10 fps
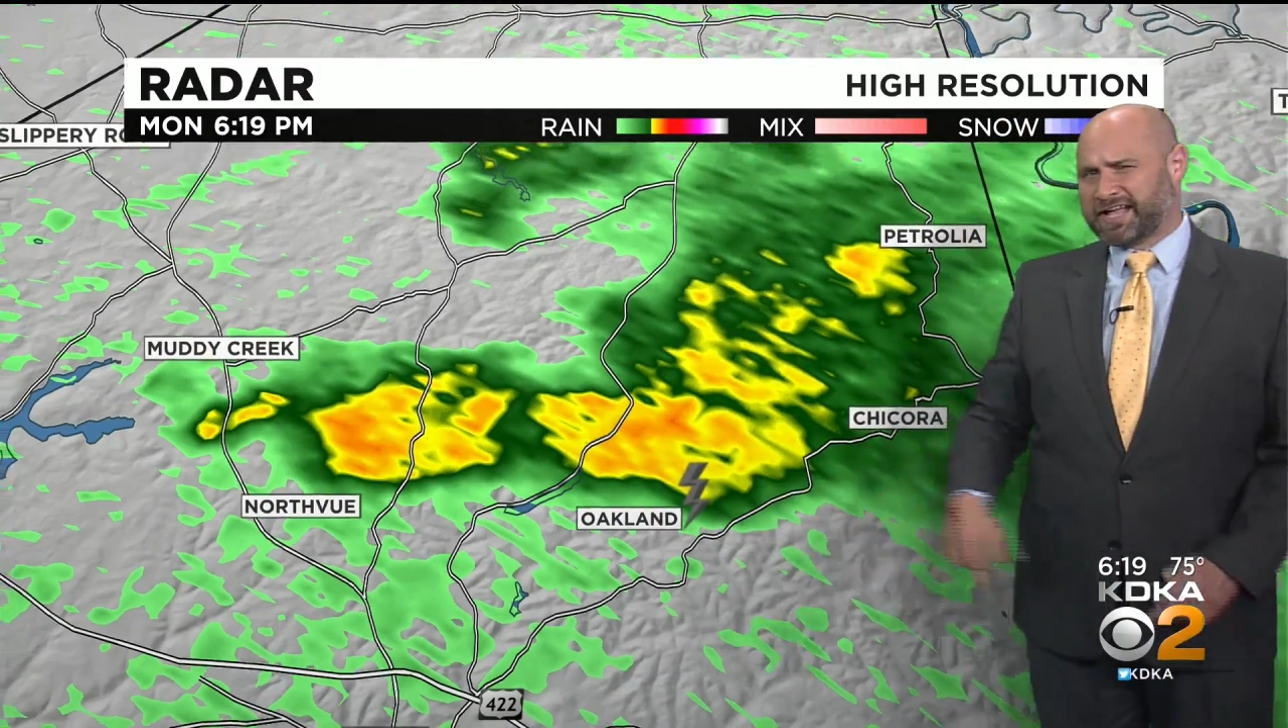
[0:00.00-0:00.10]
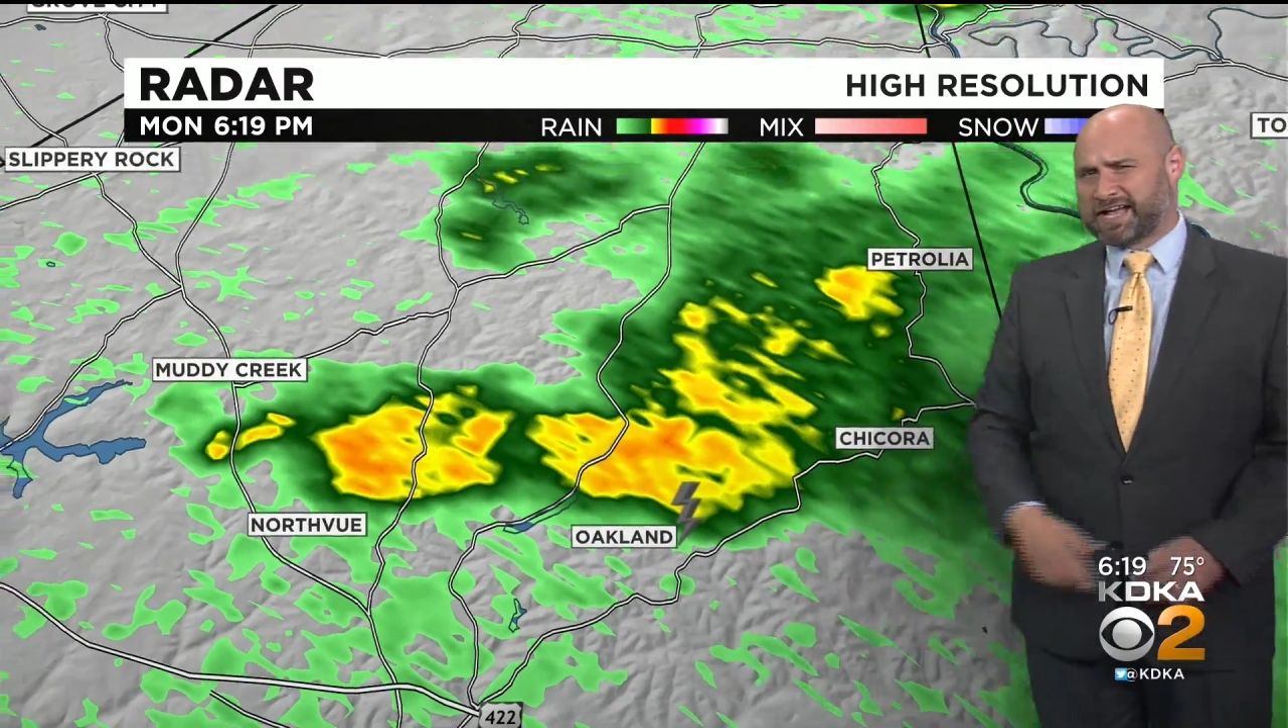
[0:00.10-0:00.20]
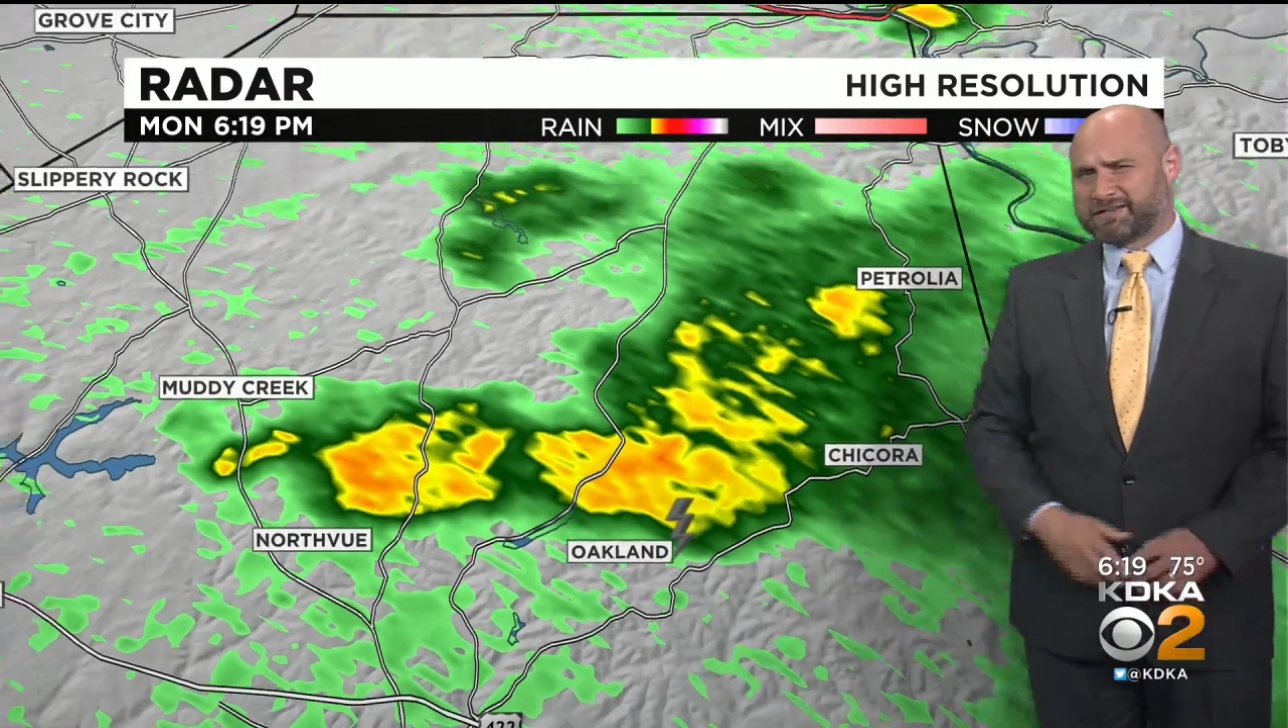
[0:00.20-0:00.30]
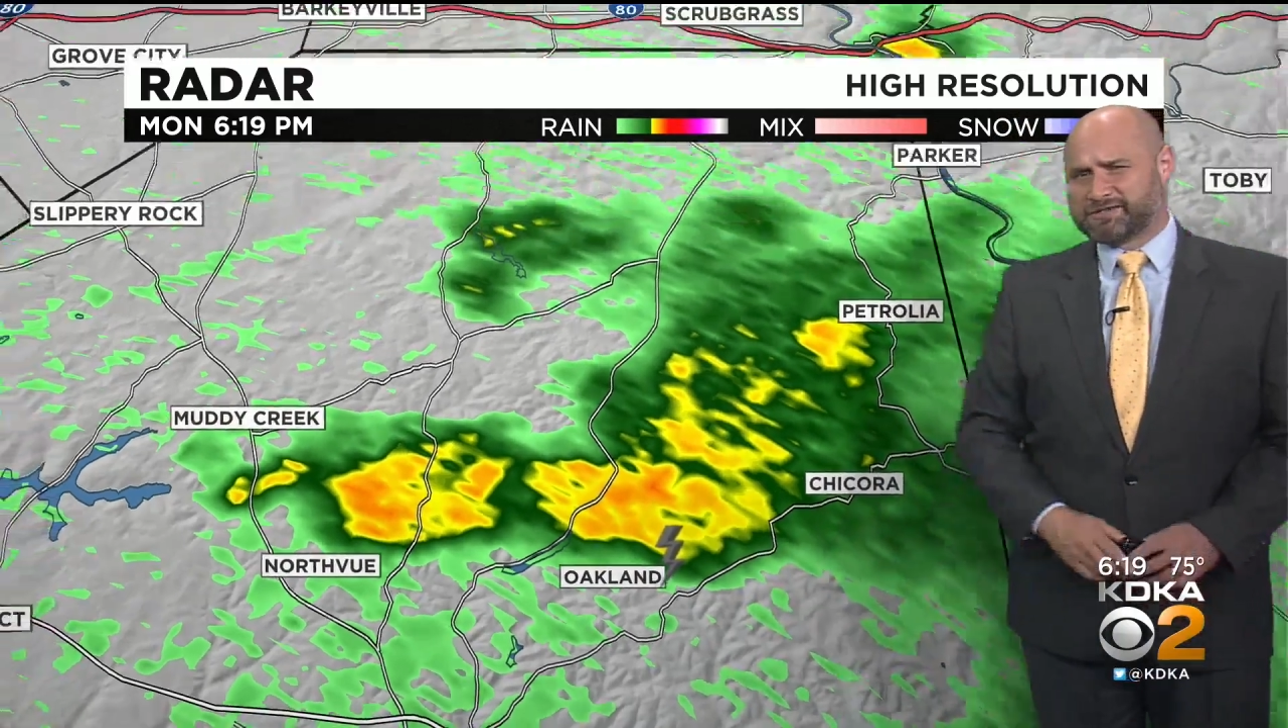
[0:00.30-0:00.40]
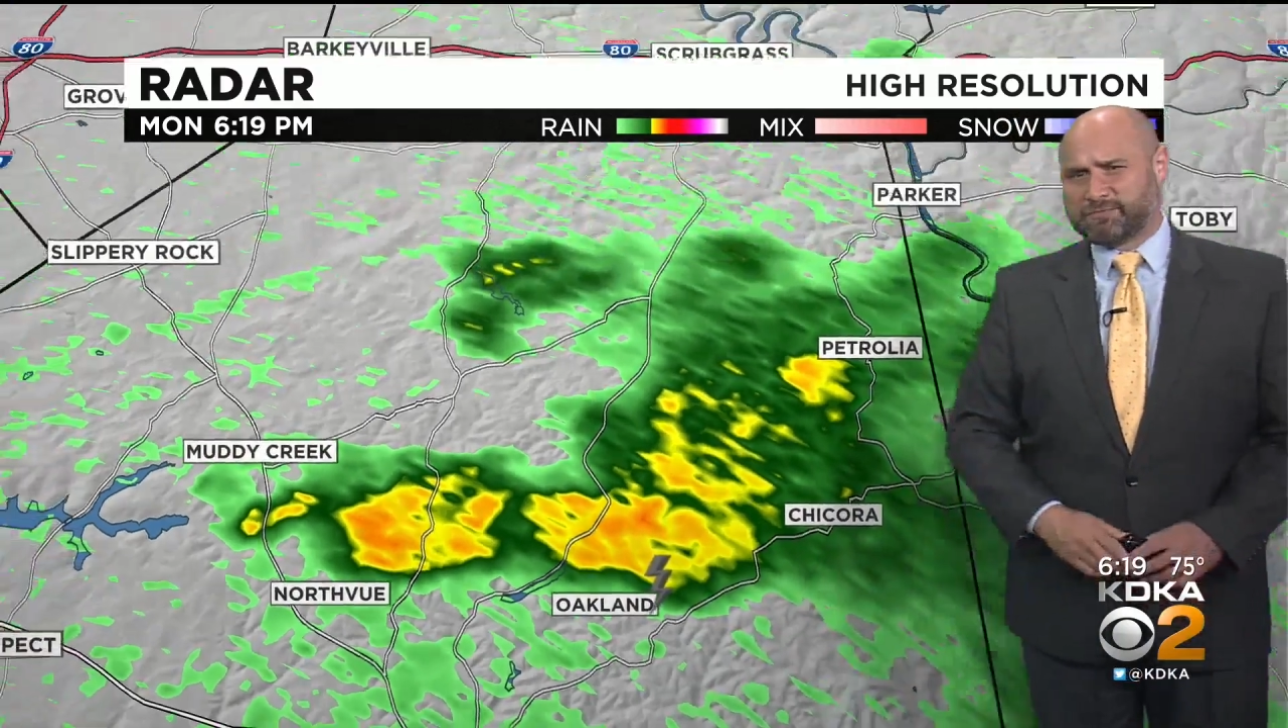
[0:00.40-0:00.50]

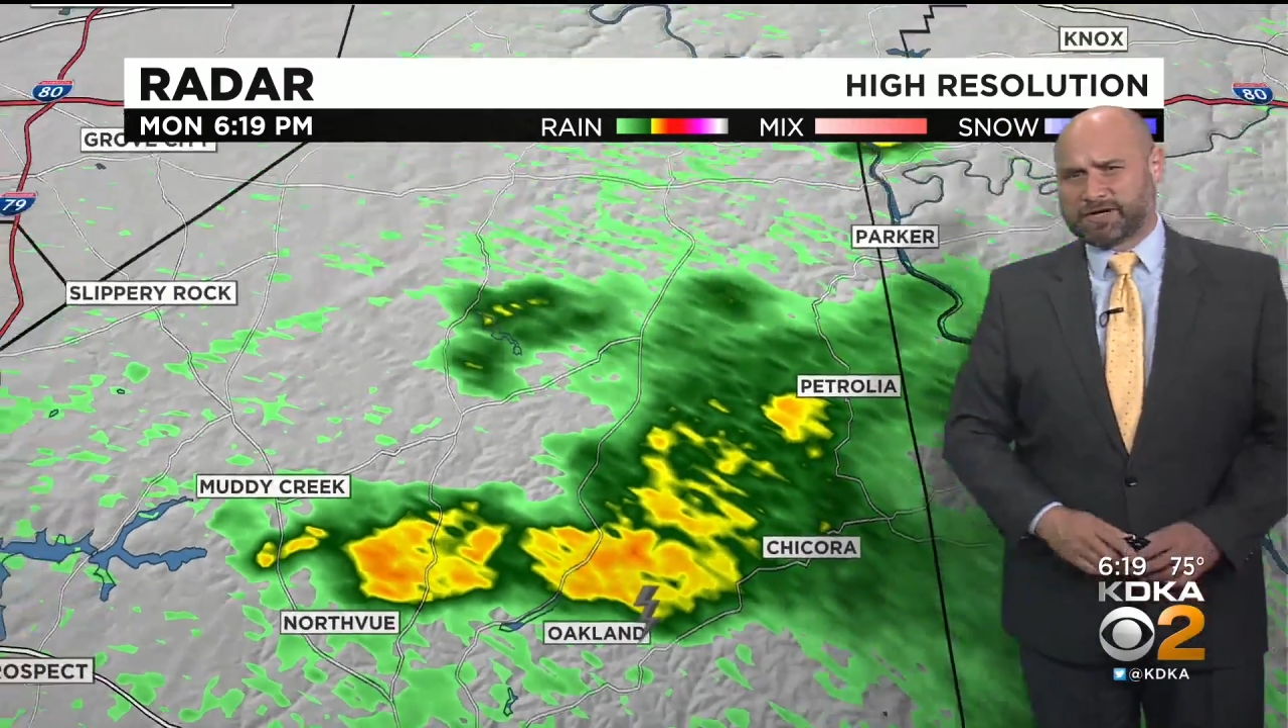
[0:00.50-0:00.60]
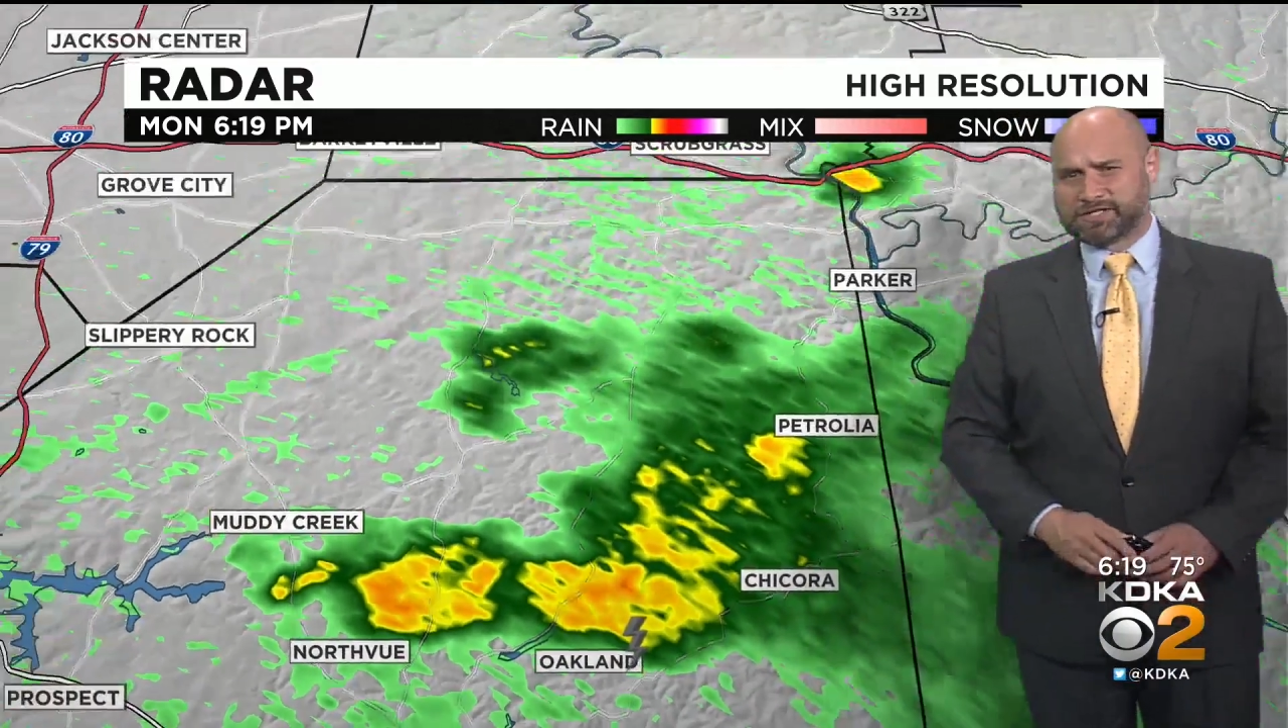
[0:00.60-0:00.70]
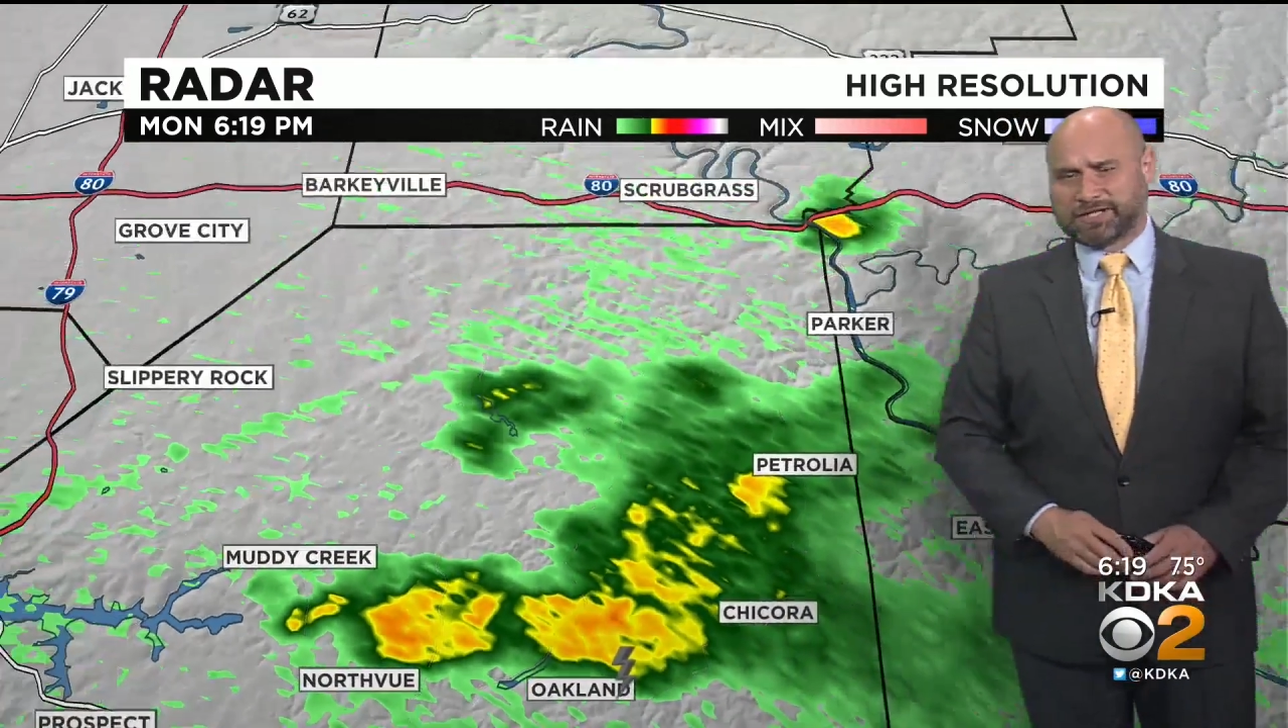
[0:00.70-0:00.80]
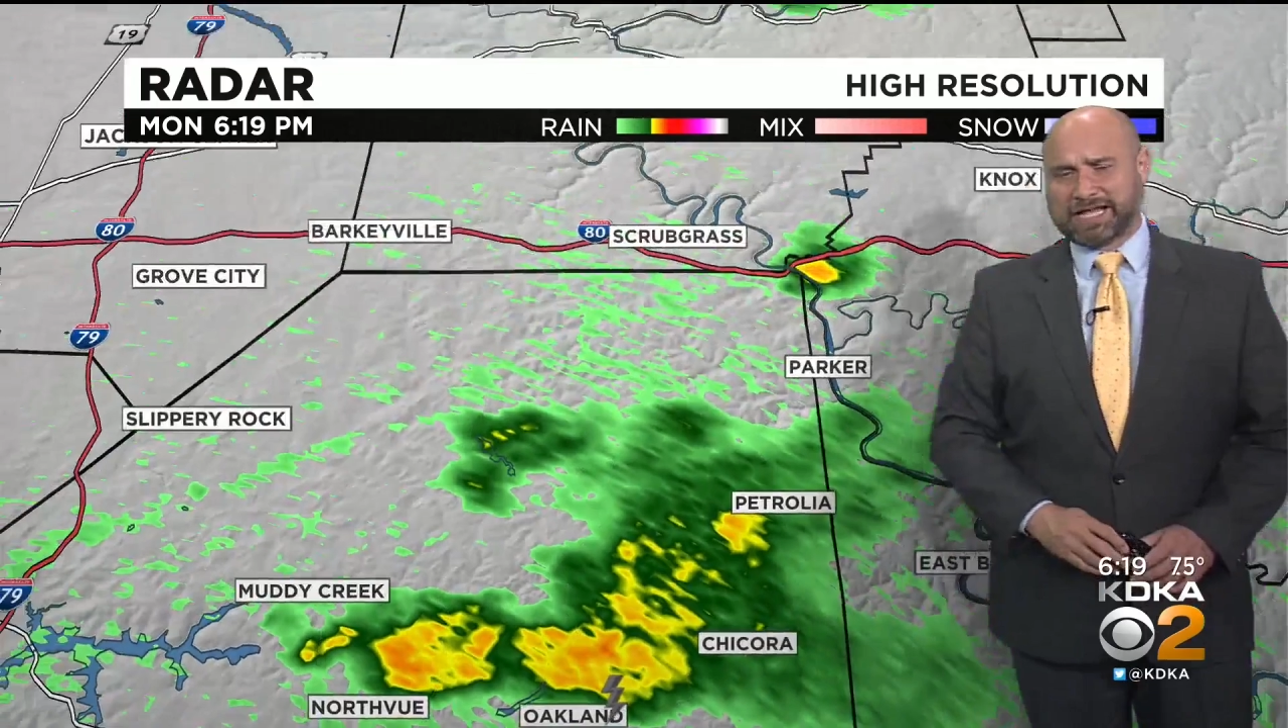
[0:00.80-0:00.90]
had too much